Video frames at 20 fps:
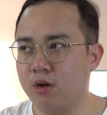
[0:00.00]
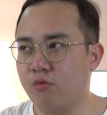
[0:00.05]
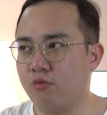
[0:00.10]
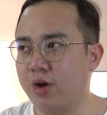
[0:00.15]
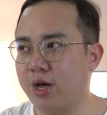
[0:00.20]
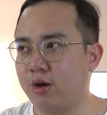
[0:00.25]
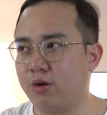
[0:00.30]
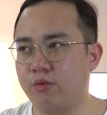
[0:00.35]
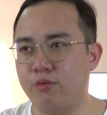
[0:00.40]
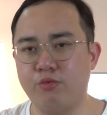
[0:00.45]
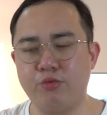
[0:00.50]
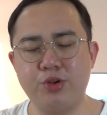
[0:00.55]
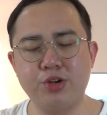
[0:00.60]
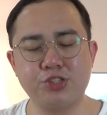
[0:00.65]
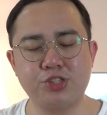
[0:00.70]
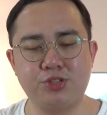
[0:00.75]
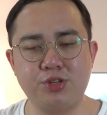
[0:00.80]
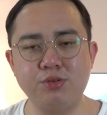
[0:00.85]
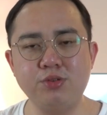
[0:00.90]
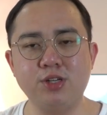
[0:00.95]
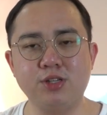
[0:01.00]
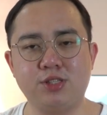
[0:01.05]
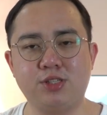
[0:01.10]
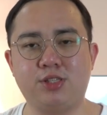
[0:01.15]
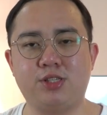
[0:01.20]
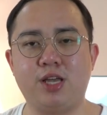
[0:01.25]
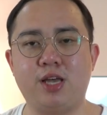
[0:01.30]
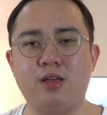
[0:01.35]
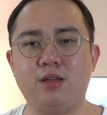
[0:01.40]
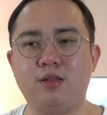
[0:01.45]
Well, we are still not
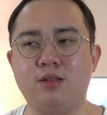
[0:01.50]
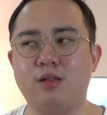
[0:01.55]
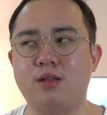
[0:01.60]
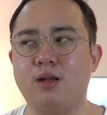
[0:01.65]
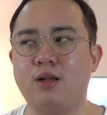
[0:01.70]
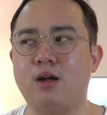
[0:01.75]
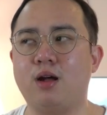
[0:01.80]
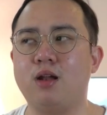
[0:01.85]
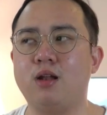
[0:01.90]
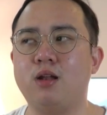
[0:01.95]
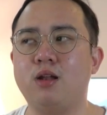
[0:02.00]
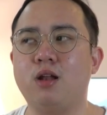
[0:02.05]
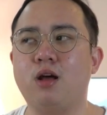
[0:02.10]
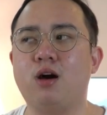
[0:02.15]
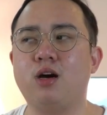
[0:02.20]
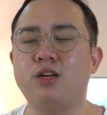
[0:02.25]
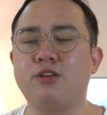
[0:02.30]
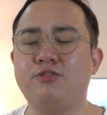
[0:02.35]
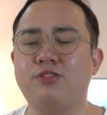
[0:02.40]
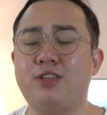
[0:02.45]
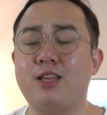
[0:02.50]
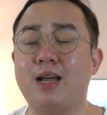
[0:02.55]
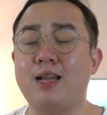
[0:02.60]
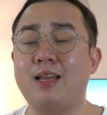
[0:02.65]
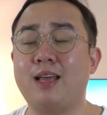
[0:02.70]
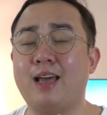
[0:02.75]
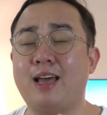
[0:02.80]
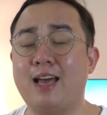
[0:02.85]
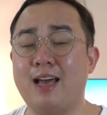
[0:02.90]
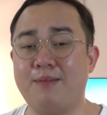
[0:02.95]
seeing a lot of that
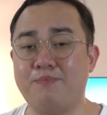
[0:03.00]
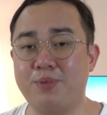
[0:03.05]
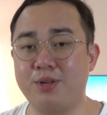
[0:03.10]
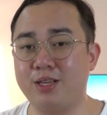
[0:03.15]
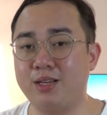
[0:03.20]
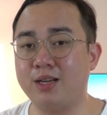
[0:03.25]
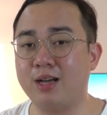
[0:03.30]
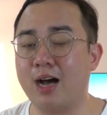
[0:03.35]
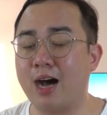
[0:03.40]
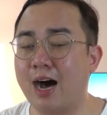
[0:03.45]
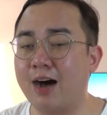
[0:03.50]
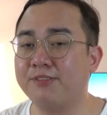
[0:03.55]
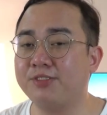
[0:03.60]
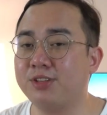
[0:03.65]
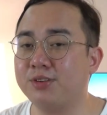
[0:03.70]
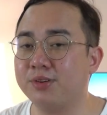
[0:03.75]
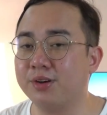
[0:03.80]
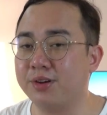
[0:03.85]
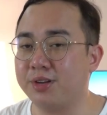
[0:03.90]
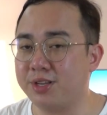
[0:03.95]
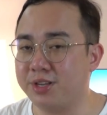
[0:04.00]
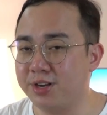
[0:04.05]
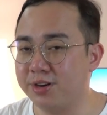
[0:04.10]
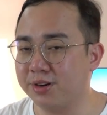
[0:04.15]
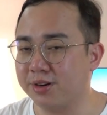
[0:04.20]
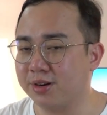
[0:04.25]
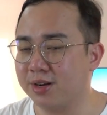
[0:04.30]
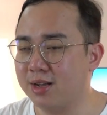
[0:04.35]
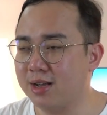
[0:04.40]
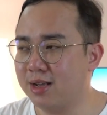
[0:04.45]
happening after a
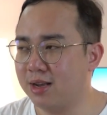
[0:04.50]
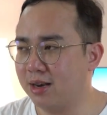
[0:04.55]
year.